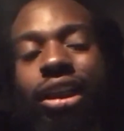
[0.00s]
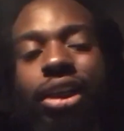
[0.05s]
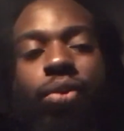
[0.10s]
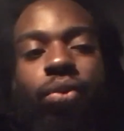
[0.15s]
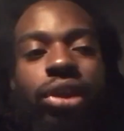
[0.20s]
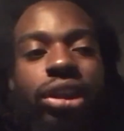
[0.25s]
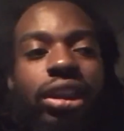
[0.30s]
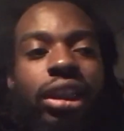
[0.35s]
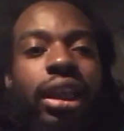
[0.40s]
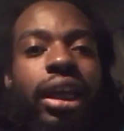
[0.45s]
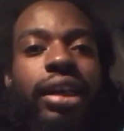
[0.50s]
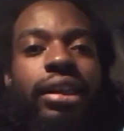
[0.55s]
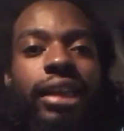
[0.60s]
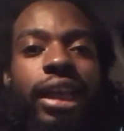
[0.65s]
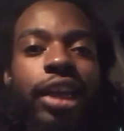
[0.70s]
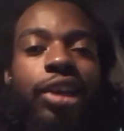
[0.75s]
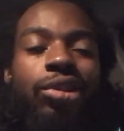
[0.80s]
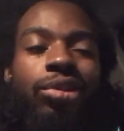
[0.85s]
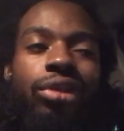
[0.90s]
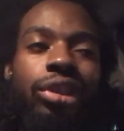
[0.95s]
It wasn't like
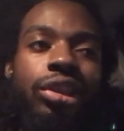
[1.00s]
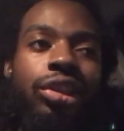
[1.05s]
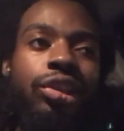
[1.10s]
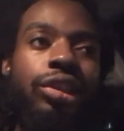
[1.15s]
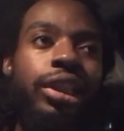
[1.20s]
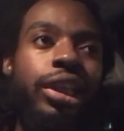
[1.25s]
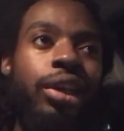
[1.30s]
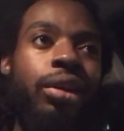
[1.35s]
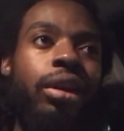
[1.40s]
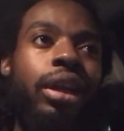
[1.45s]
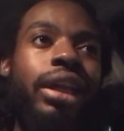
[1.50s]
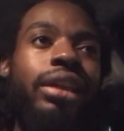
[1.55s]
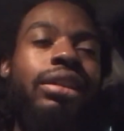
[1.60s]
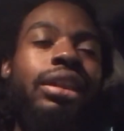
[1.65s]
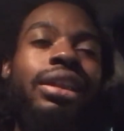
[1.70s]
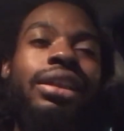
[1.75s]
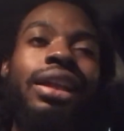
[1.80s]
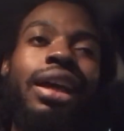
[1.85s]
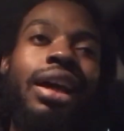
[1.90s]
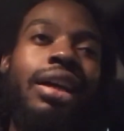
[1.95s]
that. You could just tell, like
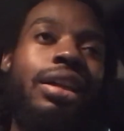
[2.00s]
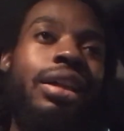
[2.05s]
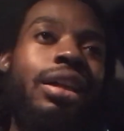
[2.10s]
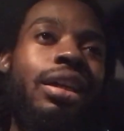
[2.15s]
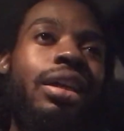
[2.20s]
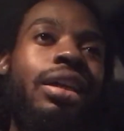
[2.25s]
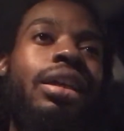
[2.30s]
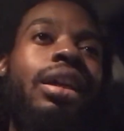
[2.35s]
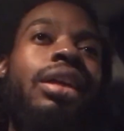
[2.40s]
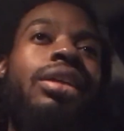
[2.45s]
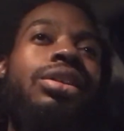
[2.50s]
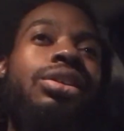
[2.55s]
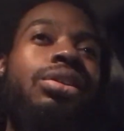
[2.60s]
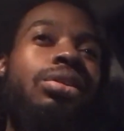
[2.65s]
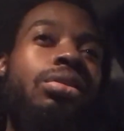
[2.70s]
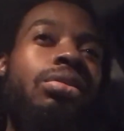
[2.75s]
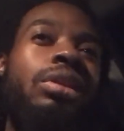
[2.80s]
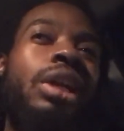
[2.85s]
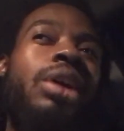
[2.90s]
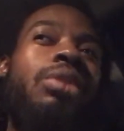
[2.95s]
they nod their head, like,
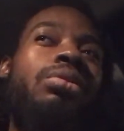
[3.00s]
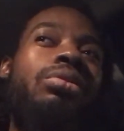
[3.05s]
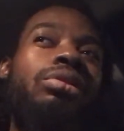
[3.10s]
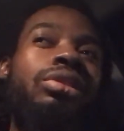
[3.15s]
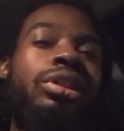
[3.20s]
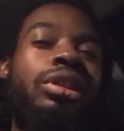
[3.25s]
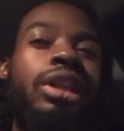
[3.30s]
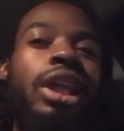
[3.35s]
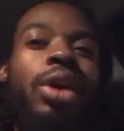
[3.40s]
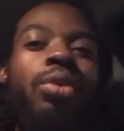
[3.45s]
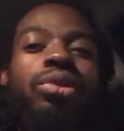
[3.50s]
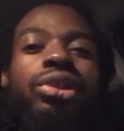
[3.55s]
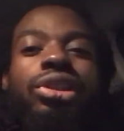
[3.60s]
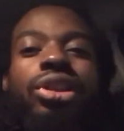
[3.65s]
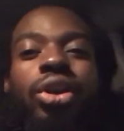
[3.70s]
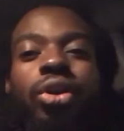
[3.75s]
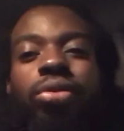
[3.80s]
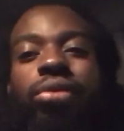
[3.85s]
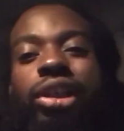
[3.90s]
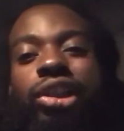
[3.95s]
yo, that was that was
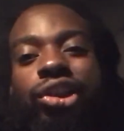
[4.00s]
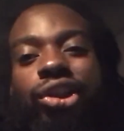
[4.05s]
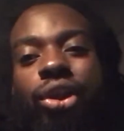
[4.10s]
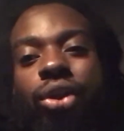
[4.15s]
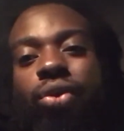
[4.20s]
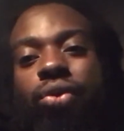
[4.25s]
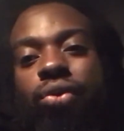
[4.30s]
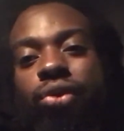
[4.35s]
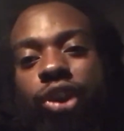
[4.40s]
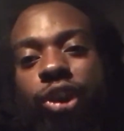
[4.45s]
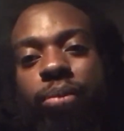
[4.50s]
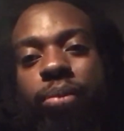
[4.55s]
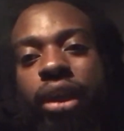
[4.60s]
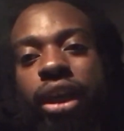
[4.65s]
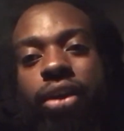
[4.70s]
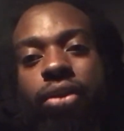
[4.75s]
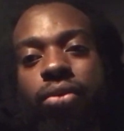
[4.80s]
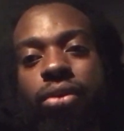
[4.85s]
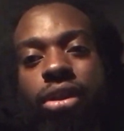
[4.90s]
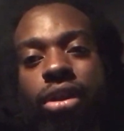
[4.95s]
dope. They show
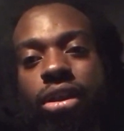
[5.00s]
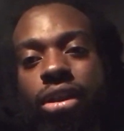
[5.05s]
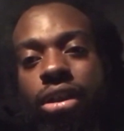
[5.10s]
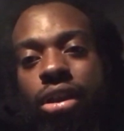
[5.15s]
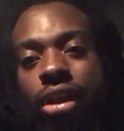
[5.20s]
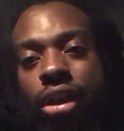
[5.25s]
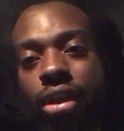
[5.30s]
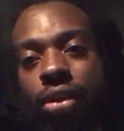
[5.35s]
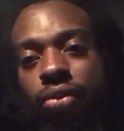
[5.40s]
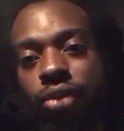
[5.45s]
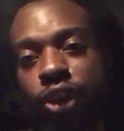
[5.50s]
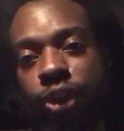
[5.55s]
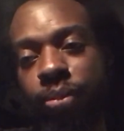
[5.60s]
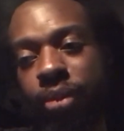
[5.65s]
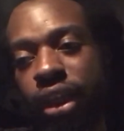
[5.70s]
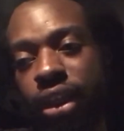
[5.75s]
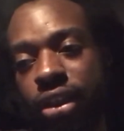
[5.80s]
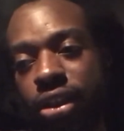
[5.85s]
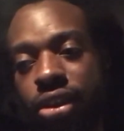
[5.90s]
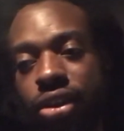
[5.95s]
respect where
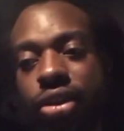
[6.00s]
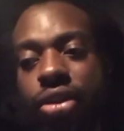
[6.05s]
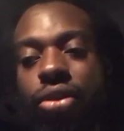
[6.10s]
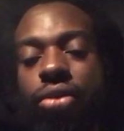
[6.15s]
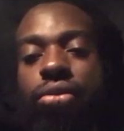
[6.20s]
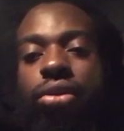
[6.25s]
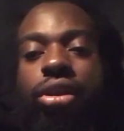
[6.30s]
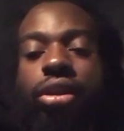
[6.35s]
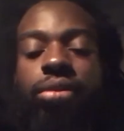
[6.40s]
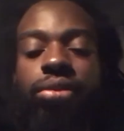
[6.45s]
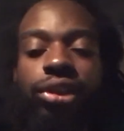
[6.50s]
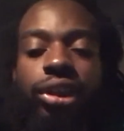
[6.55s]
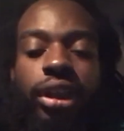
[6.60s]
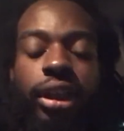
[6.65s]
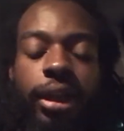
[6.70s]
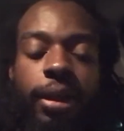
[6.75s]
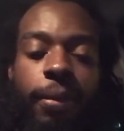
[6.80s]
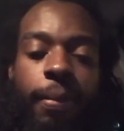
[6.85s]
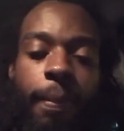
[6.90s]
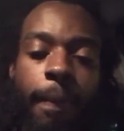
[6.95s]
respect is due. You know what I'm
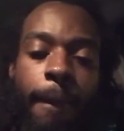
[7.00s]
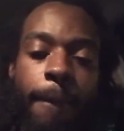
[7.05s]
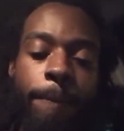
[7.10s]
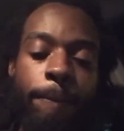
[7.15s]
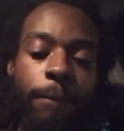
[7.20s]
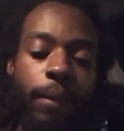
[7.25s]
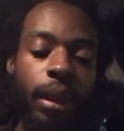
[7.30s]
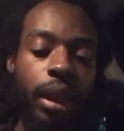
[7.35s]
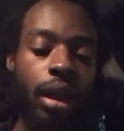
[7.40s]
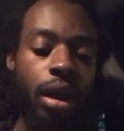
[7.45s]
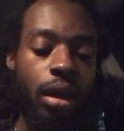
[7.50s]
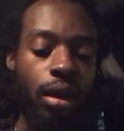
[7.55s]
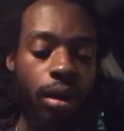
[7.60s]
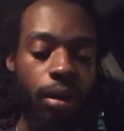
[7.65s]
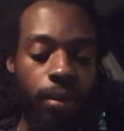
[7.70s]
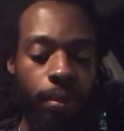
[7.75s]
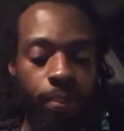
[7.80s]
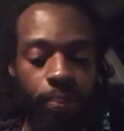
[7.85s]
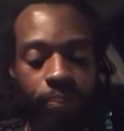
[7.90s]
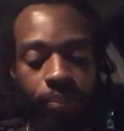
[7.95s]
saying?
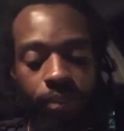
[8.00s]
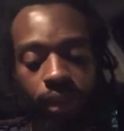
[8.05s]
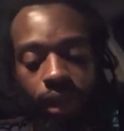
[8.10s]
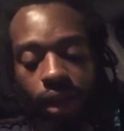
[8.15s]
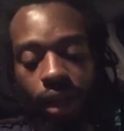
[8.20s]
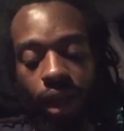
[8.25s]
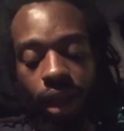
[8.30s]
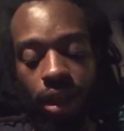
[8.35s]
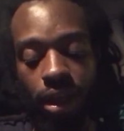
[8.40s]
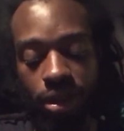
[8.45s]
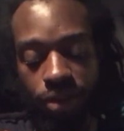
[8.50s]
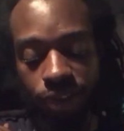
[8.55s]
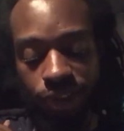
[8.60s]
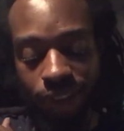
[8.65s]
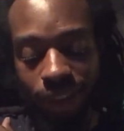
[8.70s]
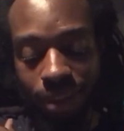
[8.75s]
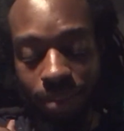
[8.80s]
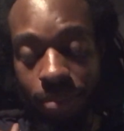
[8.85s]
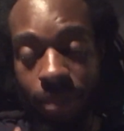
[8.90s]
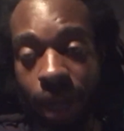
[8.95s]
Um, I love
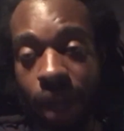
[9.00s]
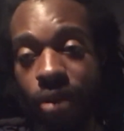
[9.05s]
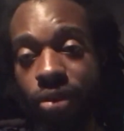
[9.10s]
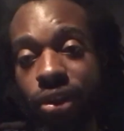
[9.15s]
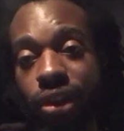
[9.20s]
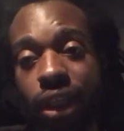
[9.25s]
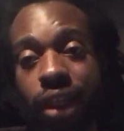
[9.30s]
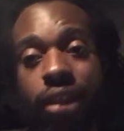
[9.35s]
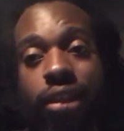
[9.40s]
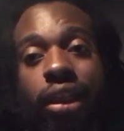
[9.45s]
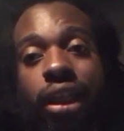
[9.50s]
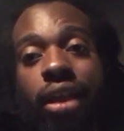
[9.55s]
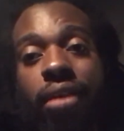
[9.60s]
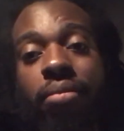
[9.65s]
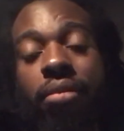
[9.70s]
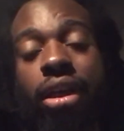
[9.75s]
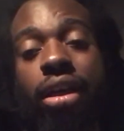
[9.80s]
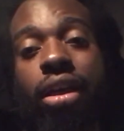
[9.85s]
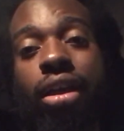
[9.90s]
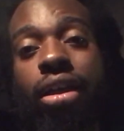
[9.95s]
seeing battles like that,
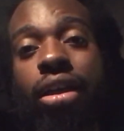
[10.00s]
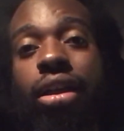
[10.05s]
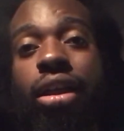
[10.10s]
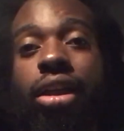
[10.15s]
man.